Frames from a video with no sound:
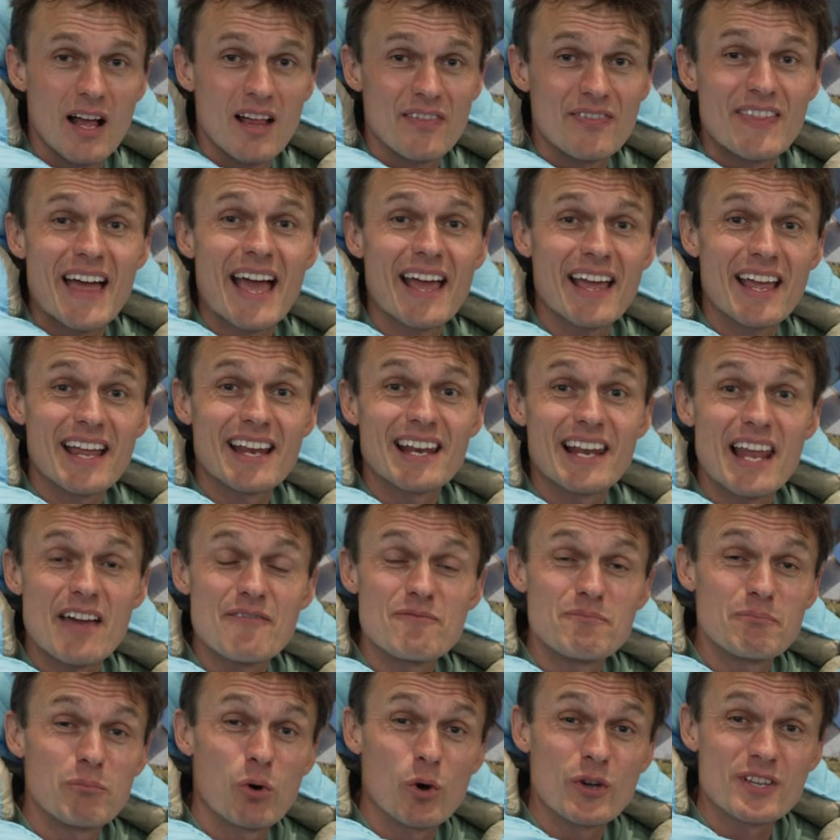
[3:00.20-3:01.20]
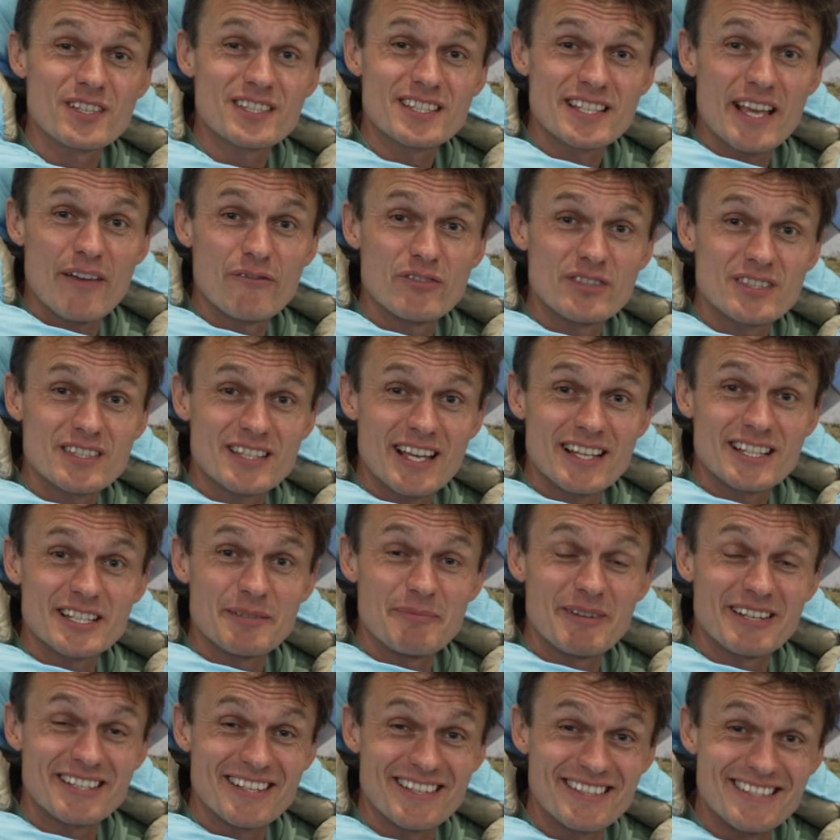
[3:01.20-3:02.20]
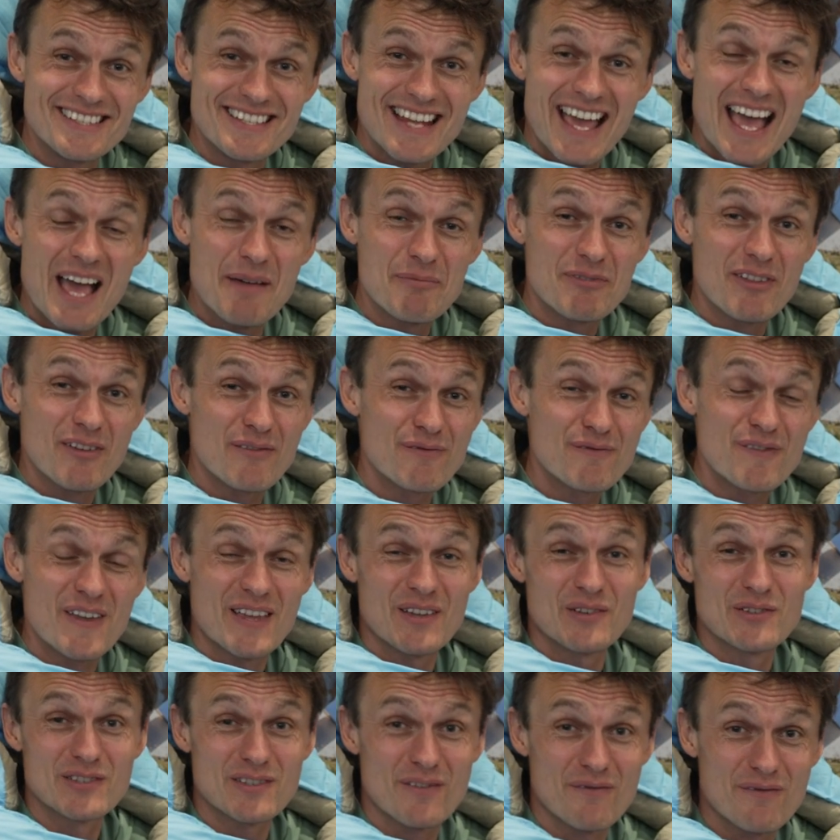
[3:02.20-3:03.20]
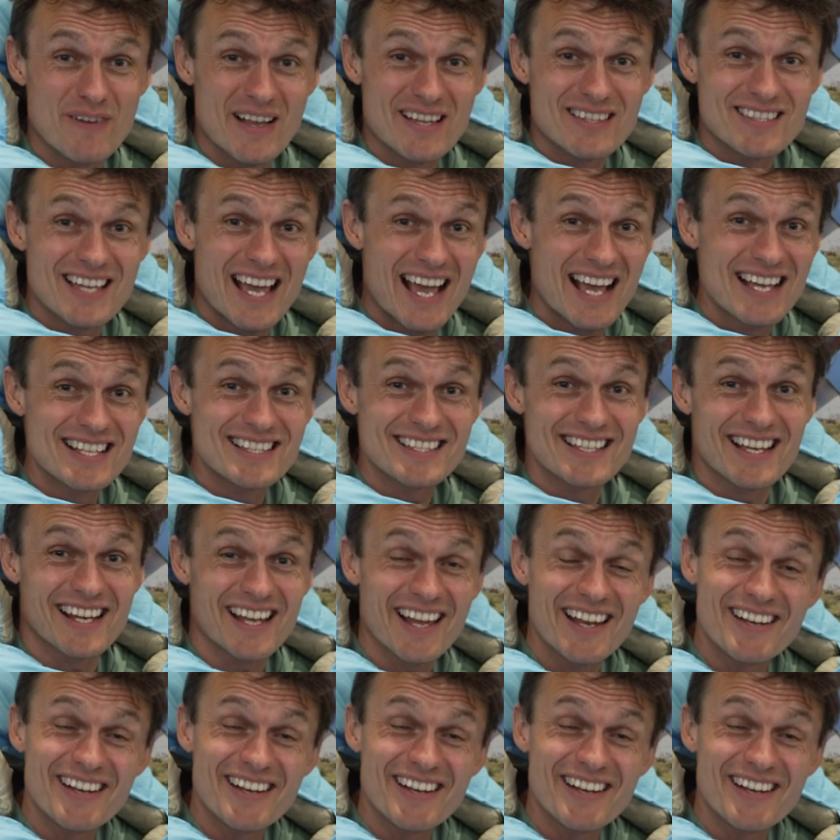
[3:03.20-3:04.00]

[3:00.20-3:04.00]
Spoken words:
That 11.7 centimeter depth feels fantastic.